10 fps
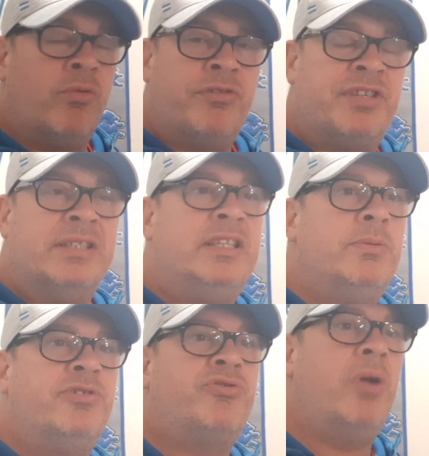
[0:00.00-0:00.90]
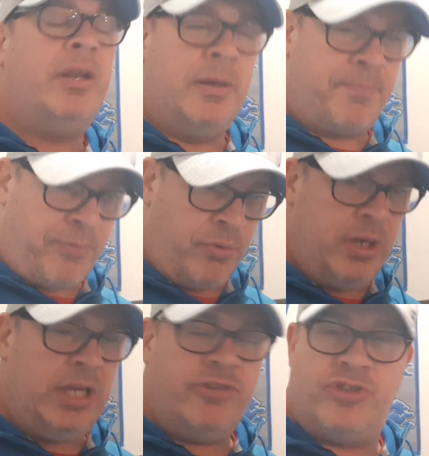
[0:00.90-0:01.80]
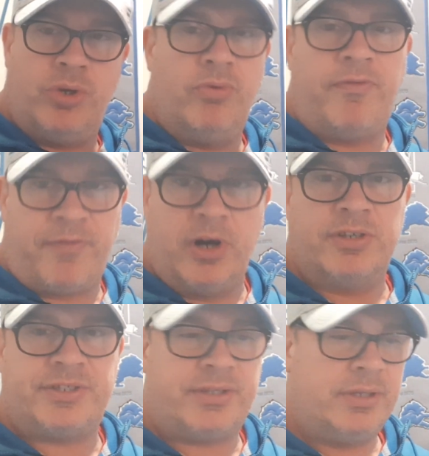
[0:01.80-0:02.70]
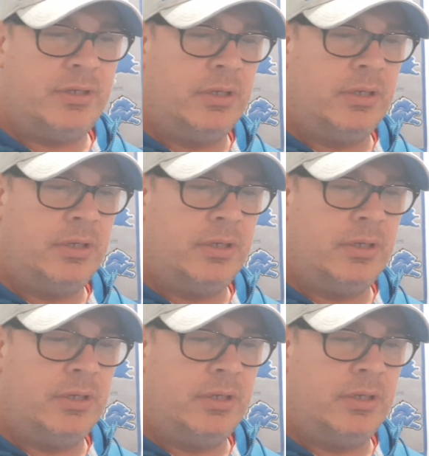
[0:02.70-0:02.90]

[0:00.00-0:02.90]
since he was traded pre-June 1st,